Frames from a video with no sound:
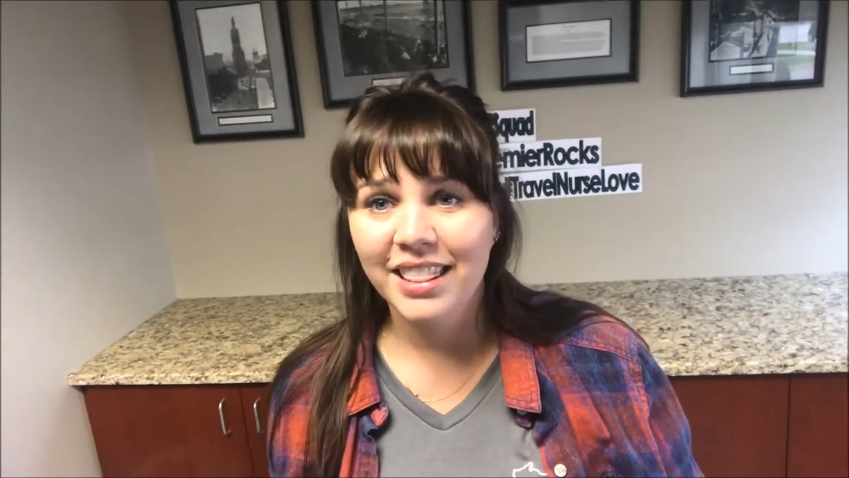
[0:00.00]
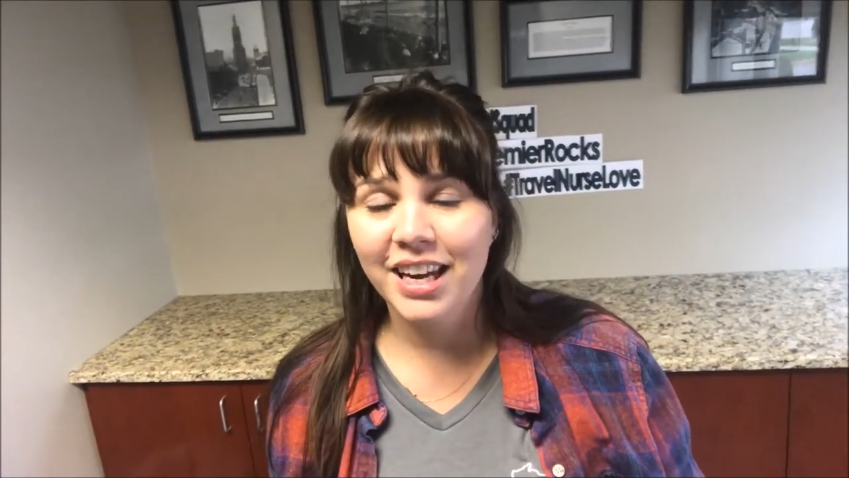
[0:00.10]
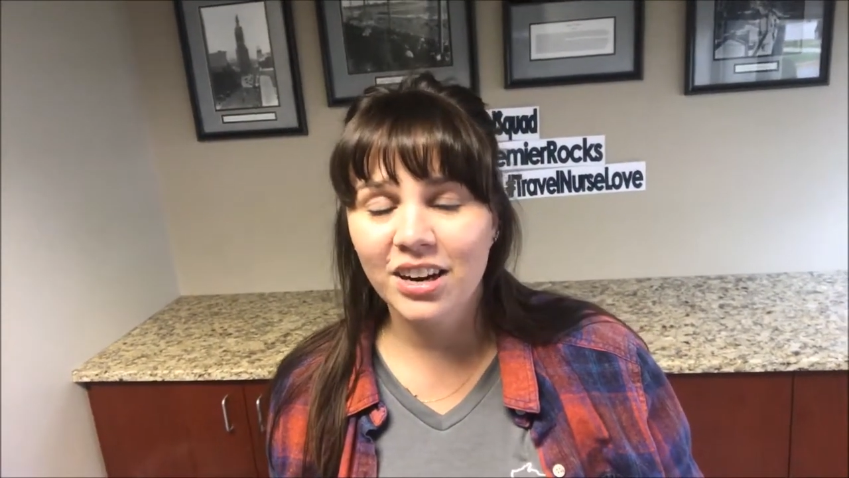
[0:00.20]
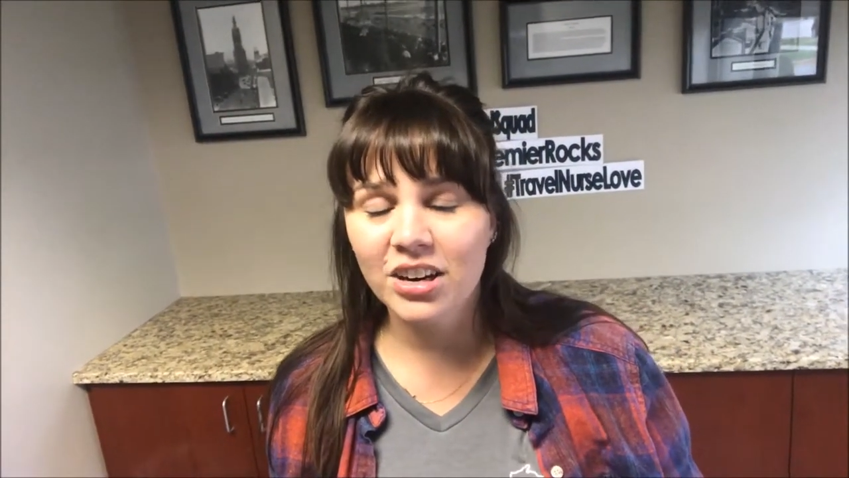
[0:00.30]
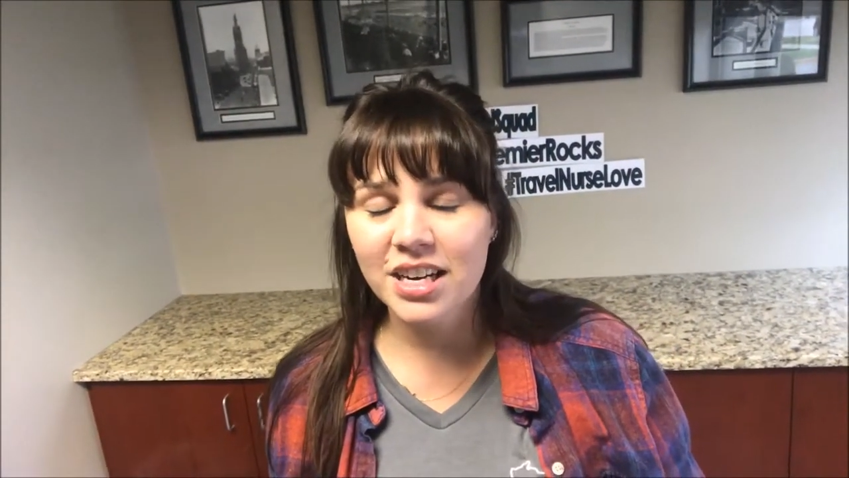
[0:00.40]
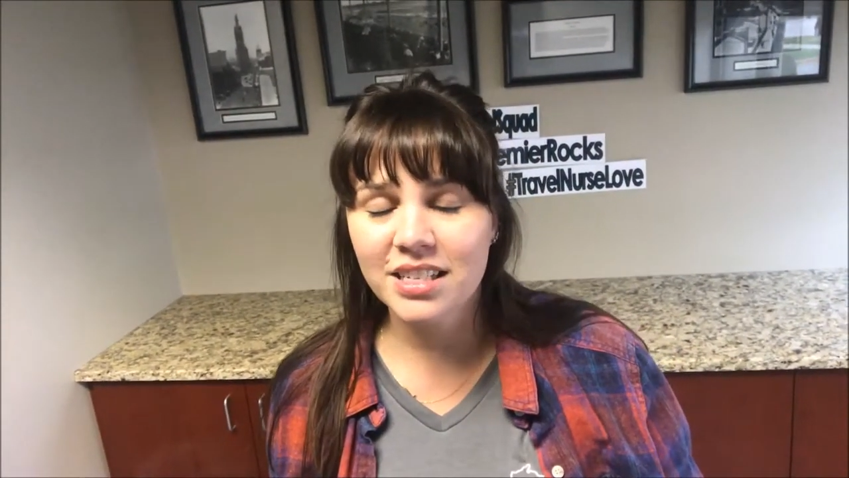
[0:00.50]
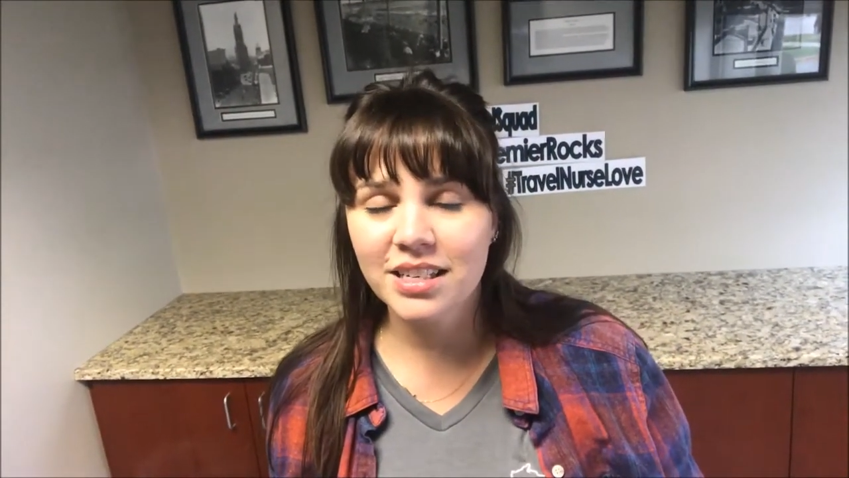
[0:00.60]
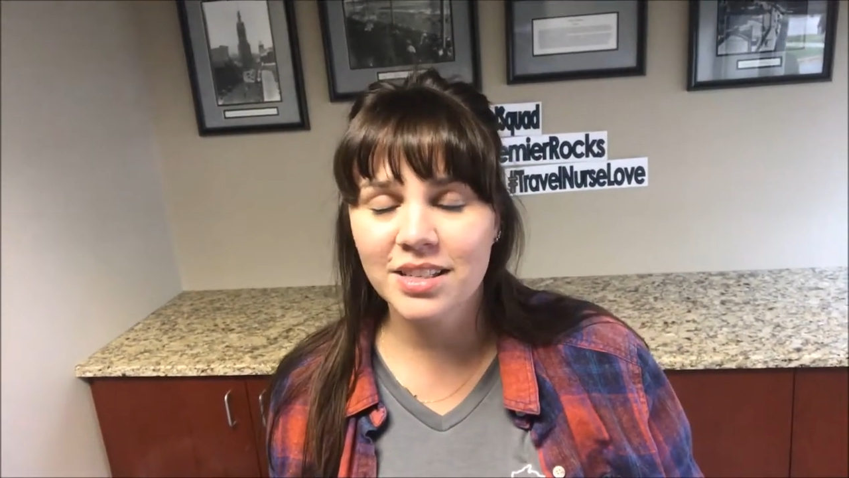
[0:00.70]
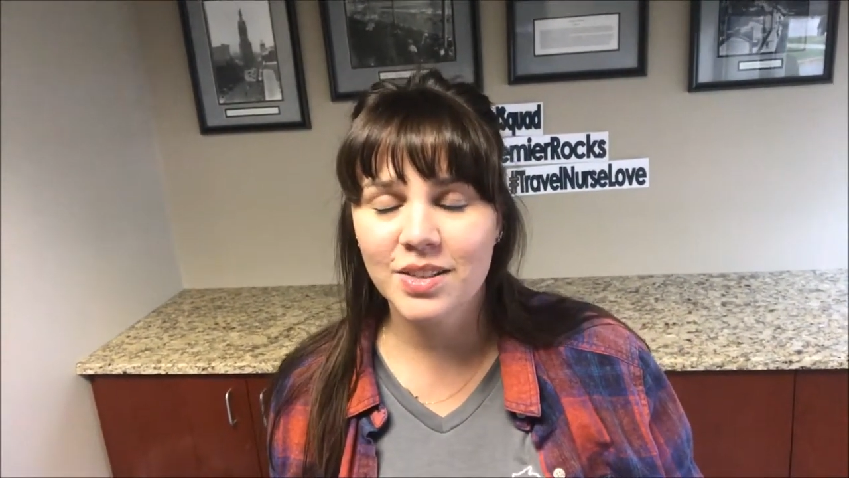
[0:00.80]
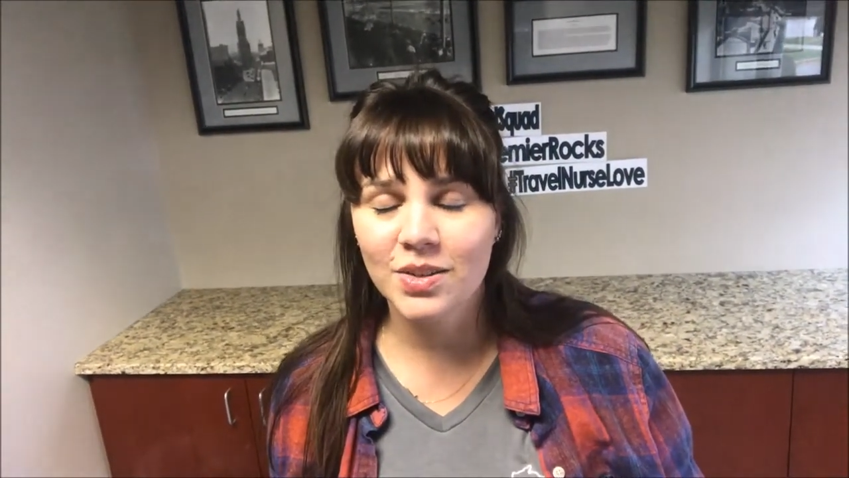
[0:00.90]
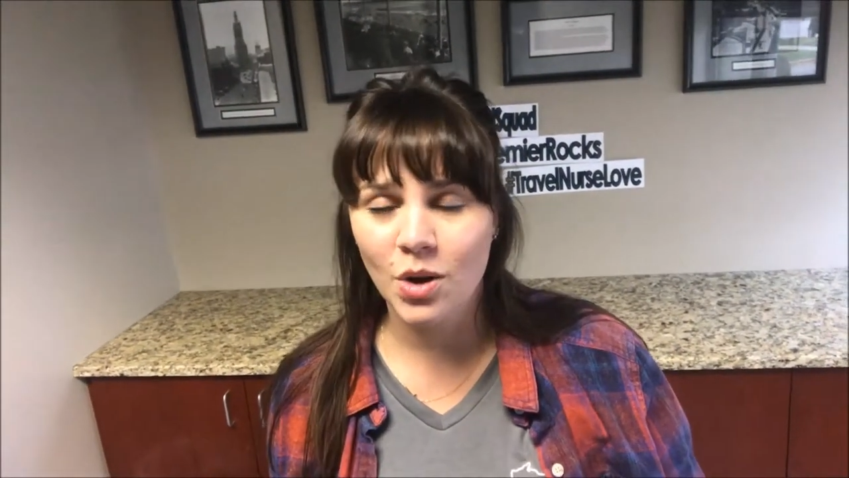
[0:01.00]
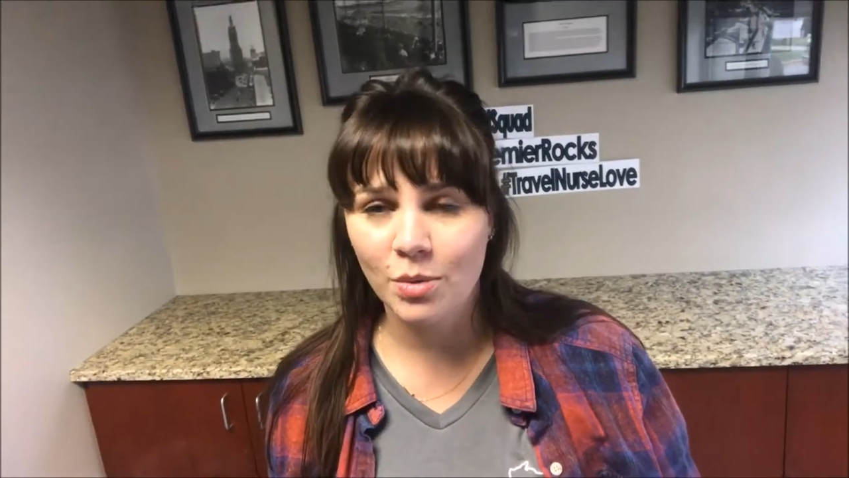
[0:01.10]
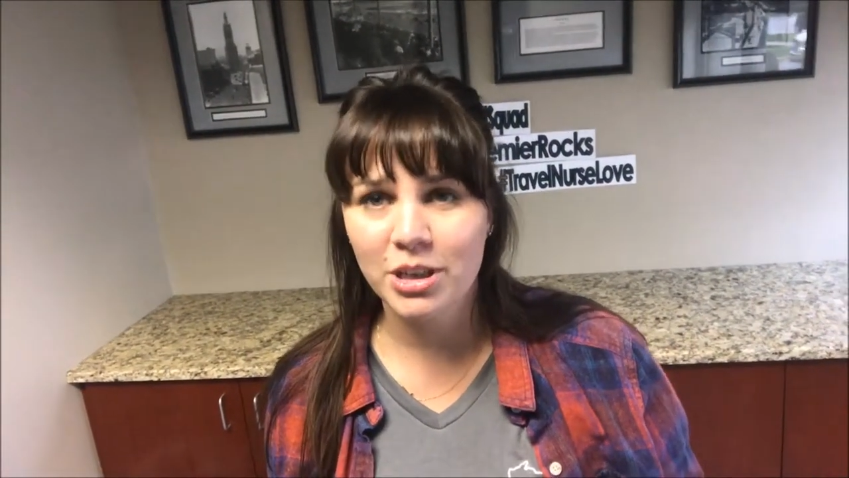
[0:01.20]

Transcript: There is so